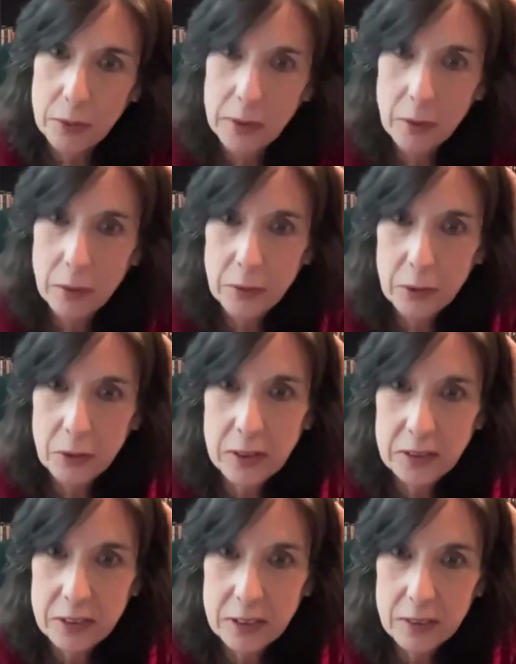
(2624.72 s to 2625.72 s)
there's
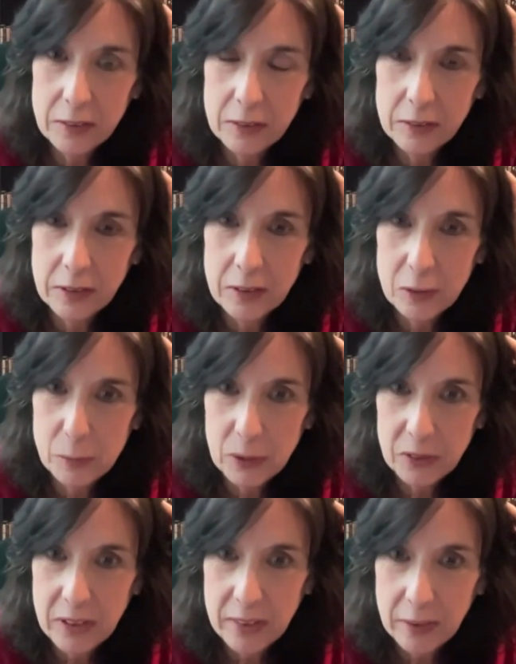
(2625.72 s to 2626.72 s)
lots of
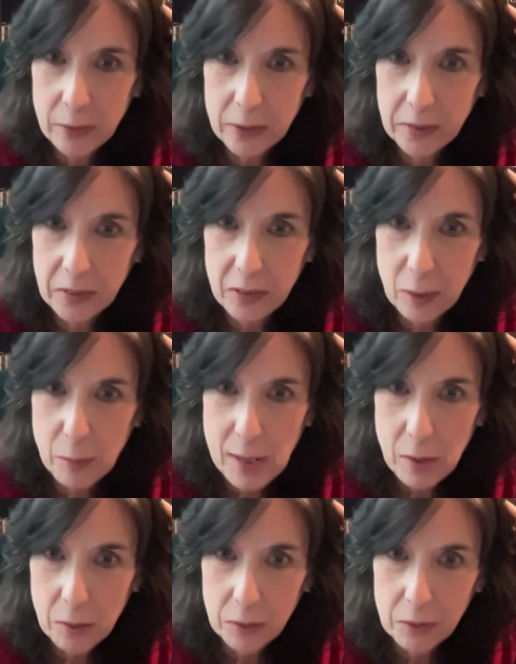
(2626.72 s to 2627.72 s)
conspiracy theories
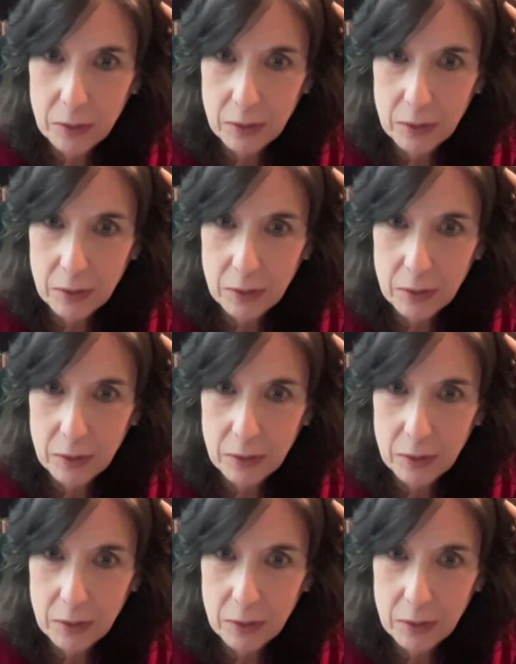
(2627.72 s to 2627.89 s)
about